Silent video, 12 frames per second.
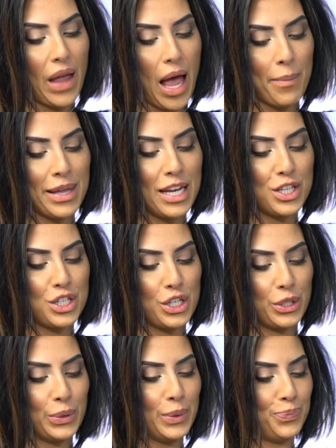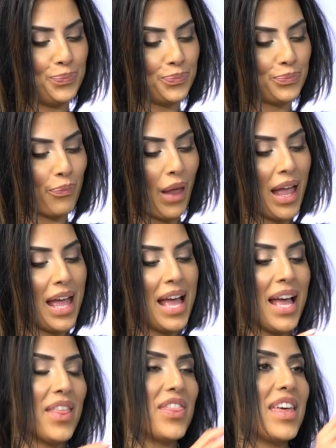I'm gonna do
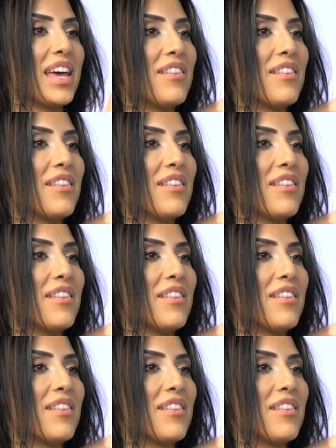the